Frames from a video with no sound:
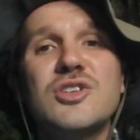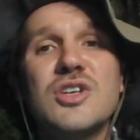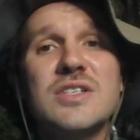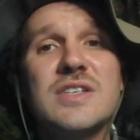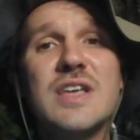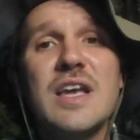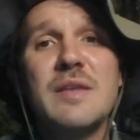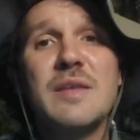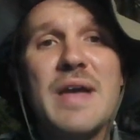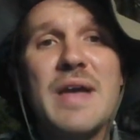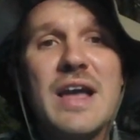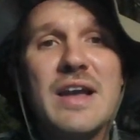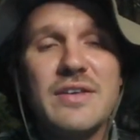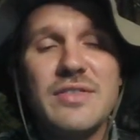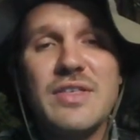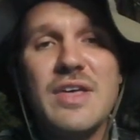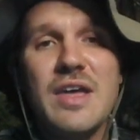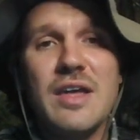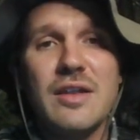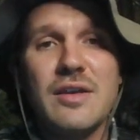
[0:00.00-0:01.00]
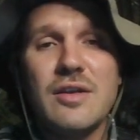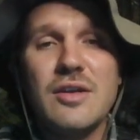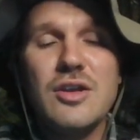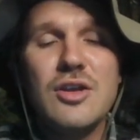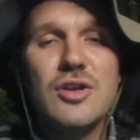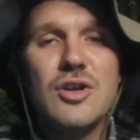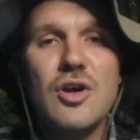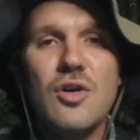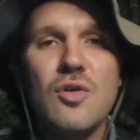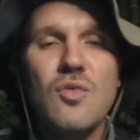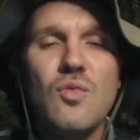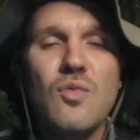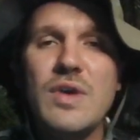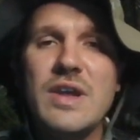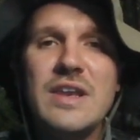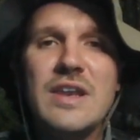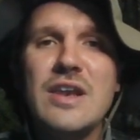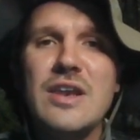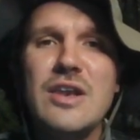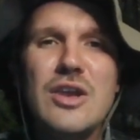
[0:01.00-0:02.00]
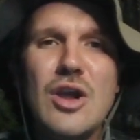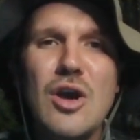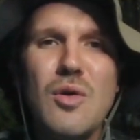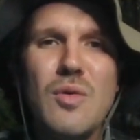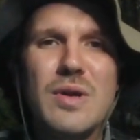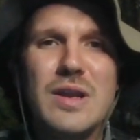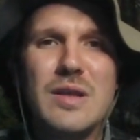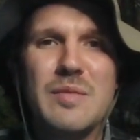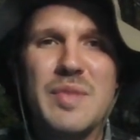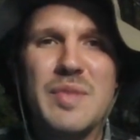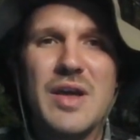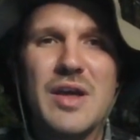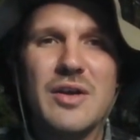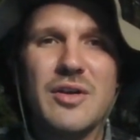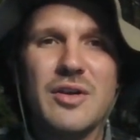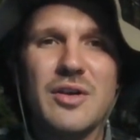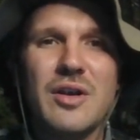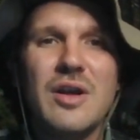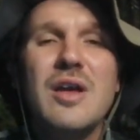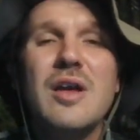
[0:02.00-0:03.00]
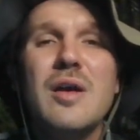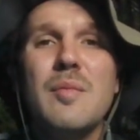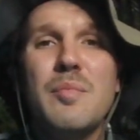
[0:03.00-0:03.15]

like back then, we didn't know any better,